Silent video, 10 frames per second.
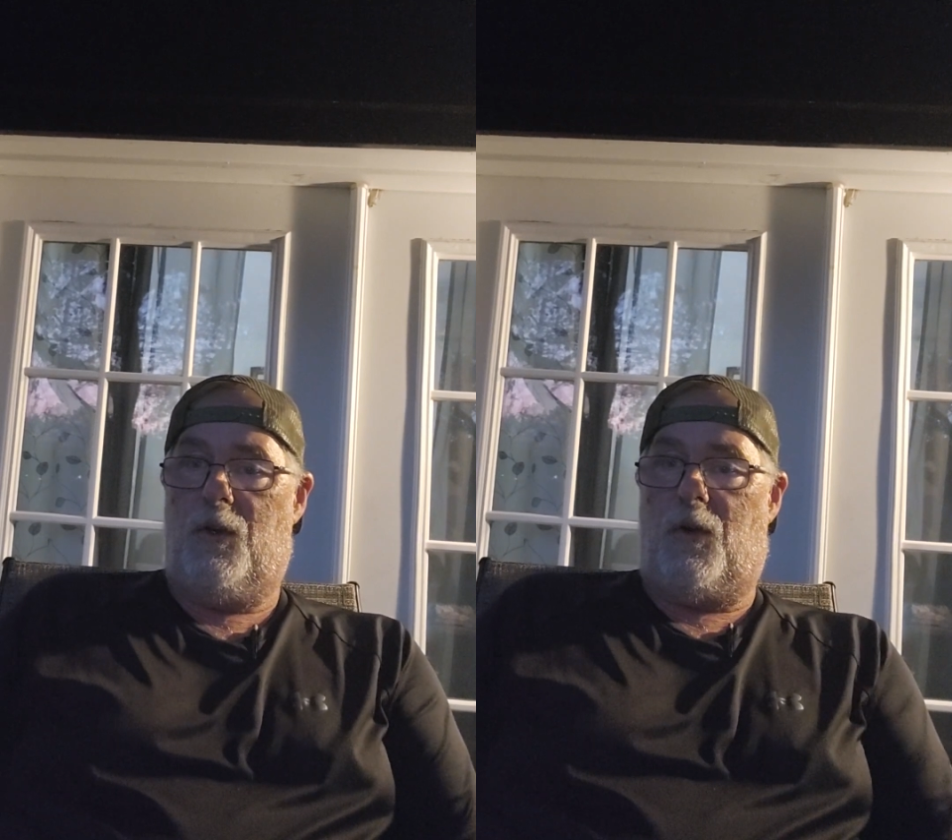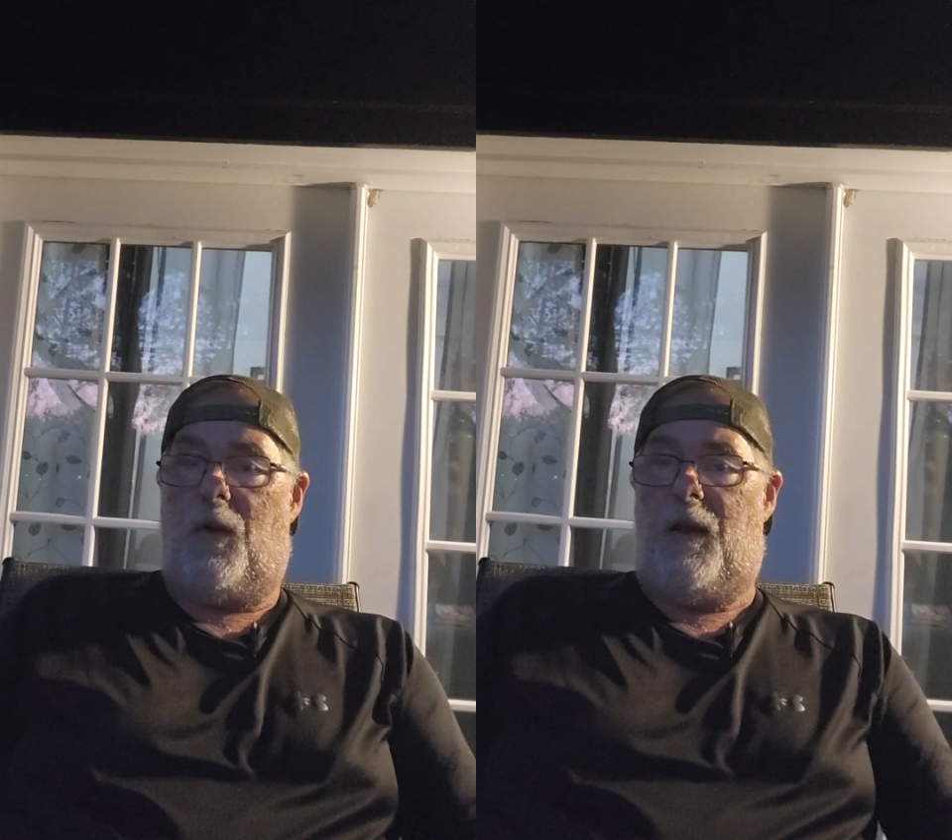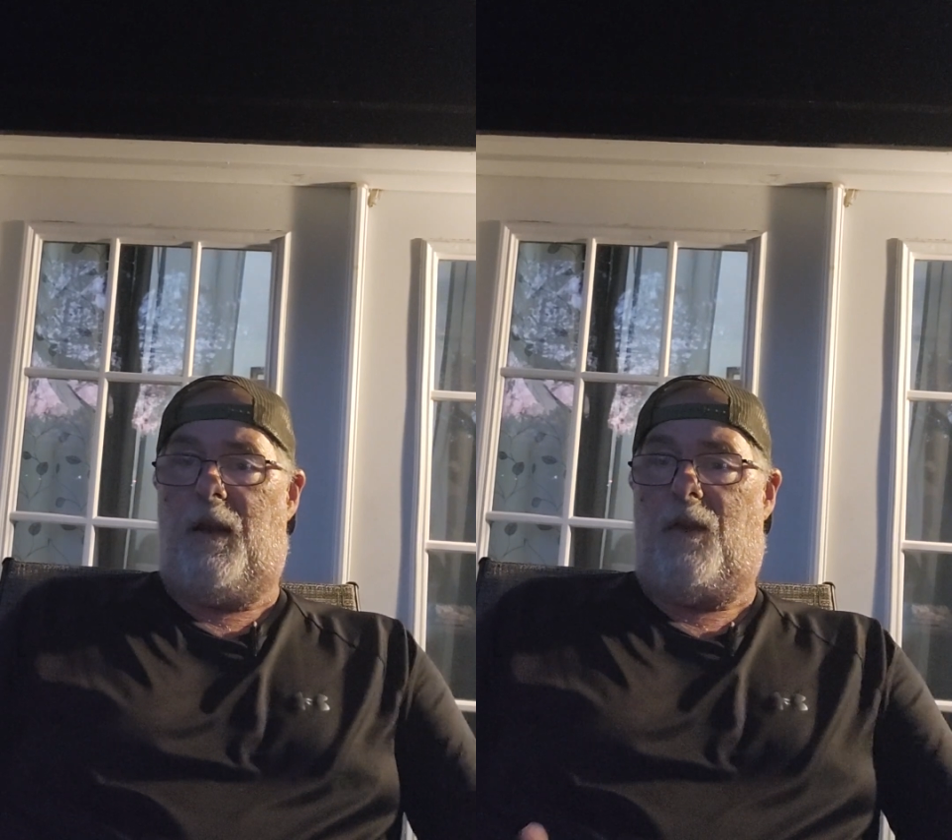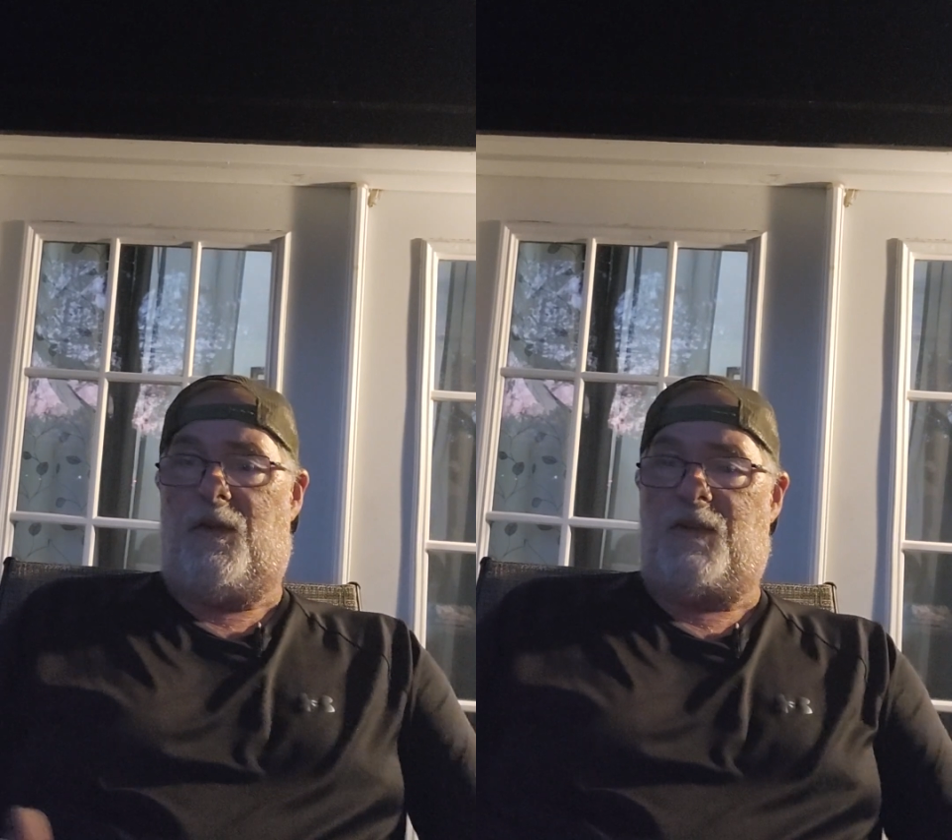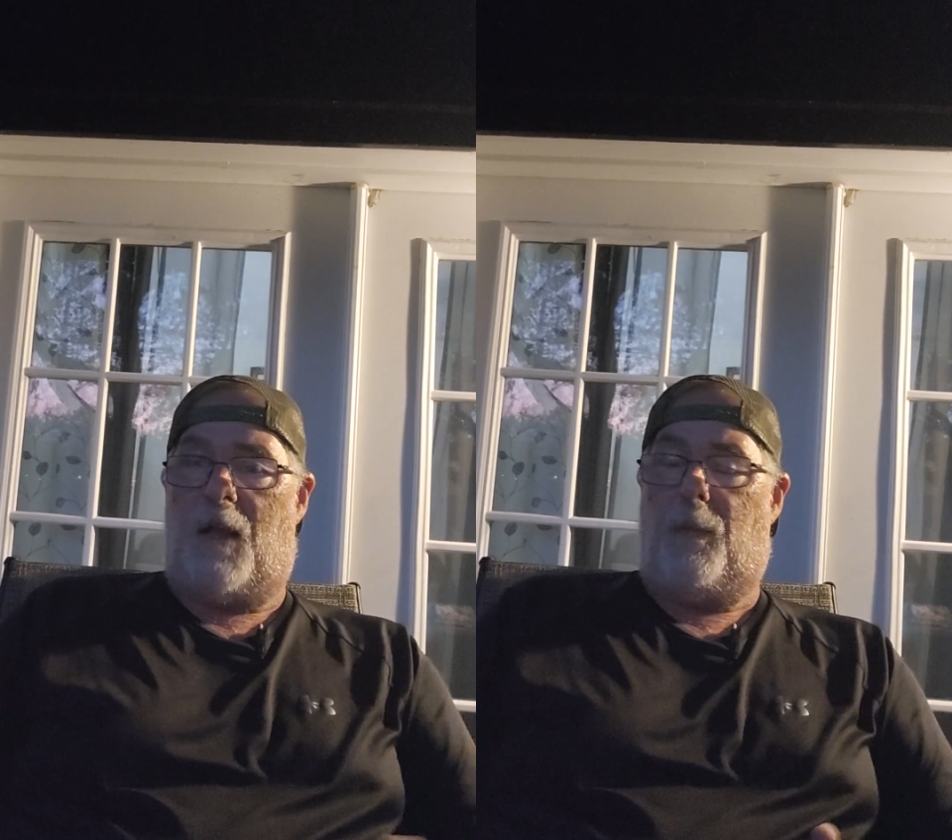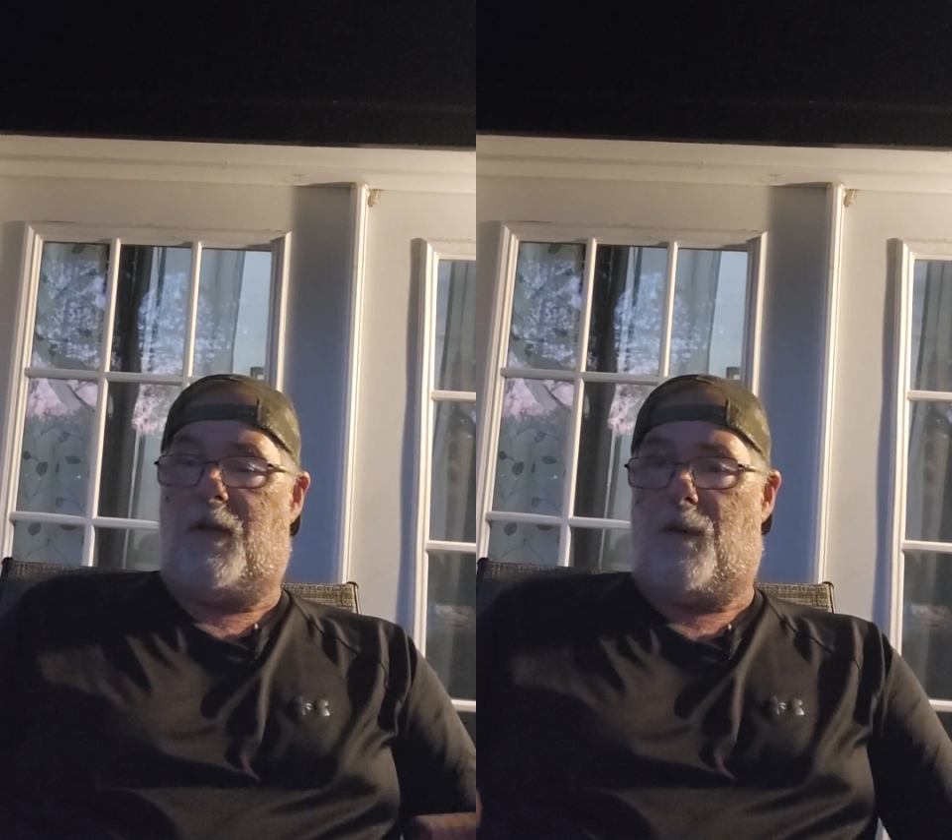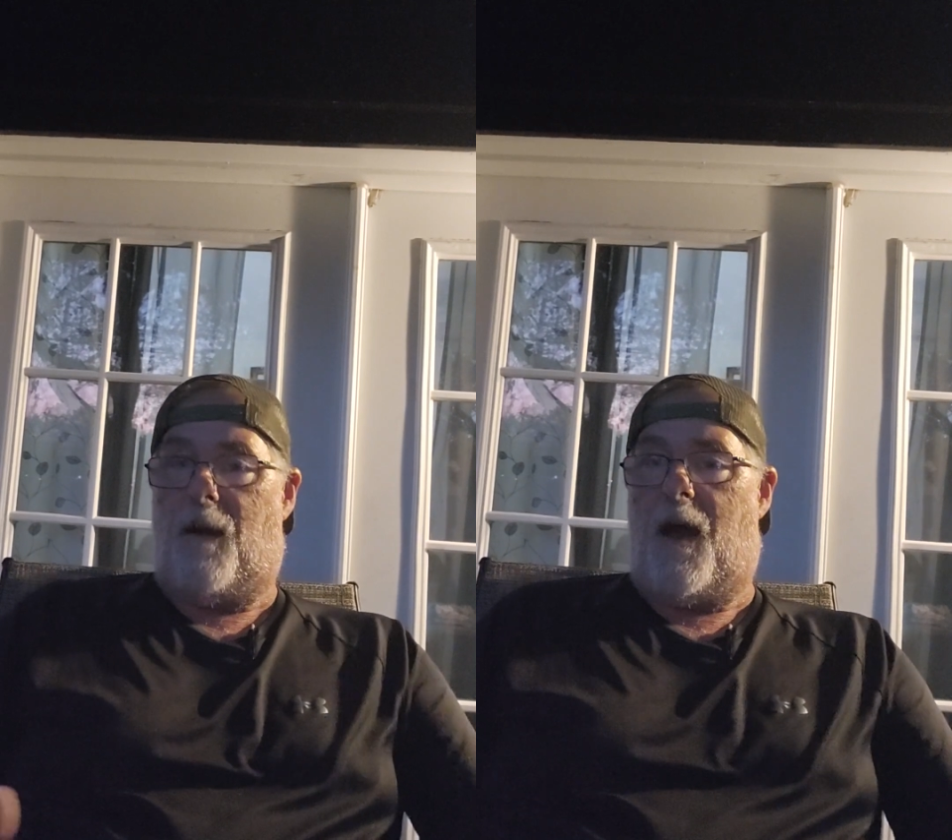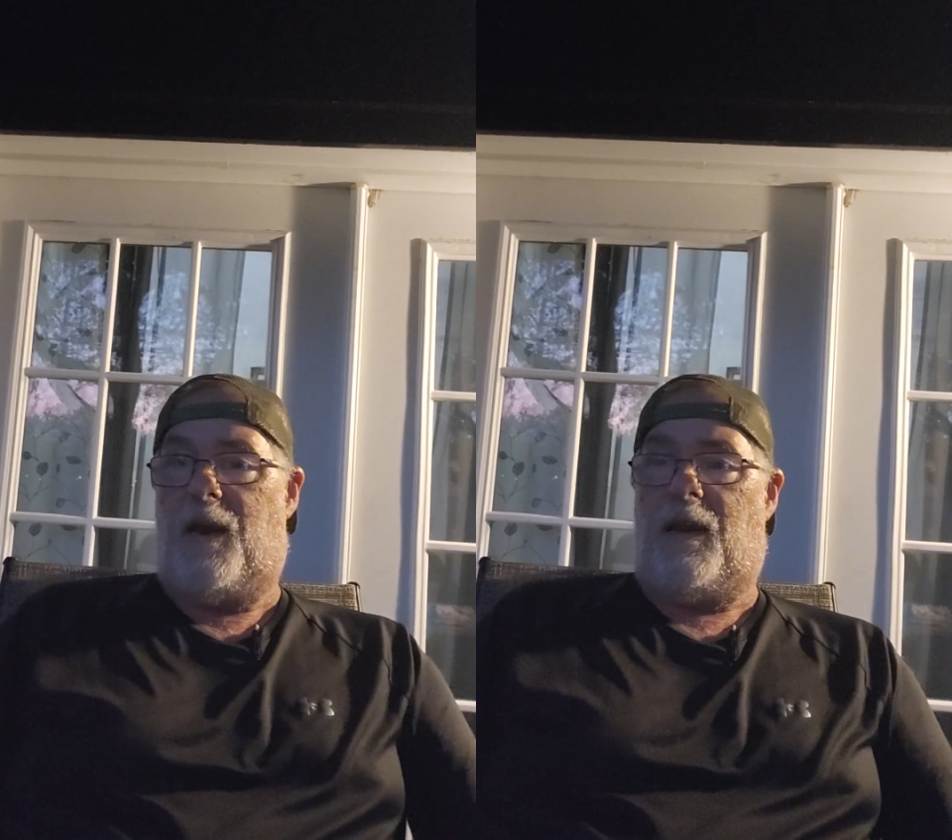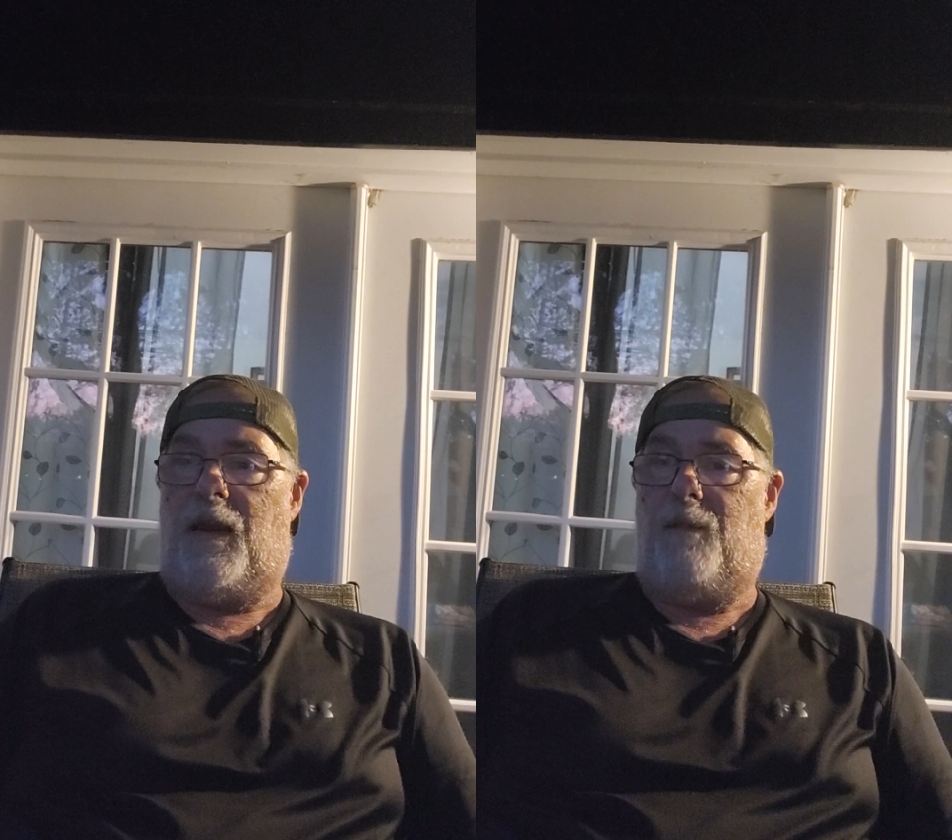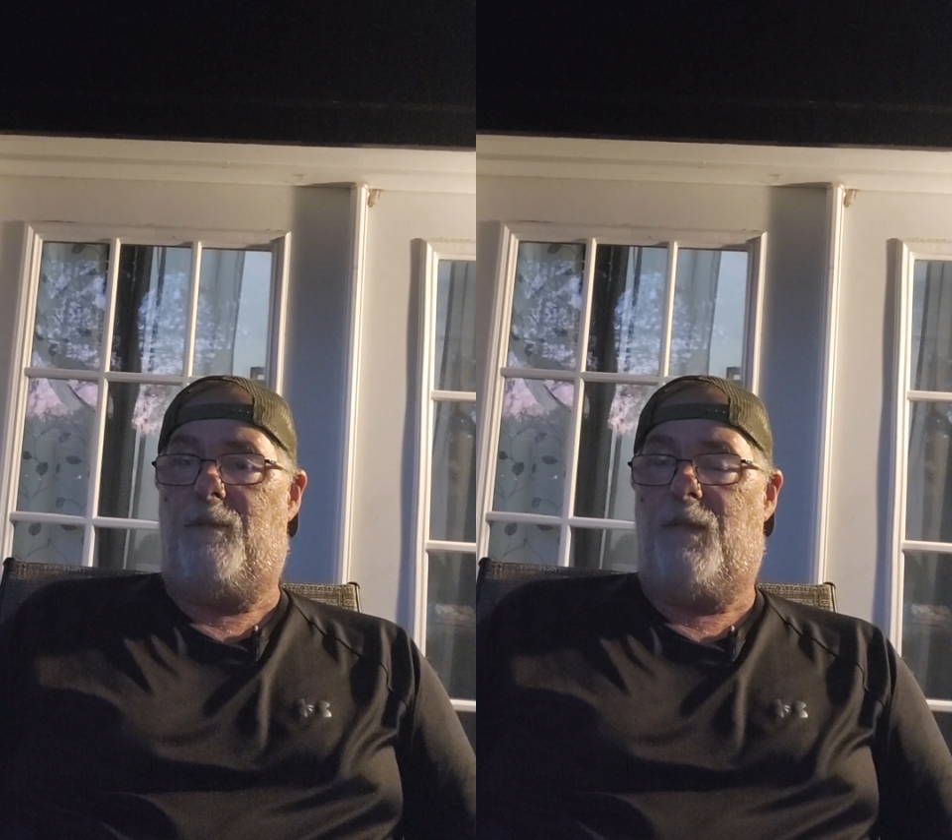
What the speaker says: or any other type of commodity,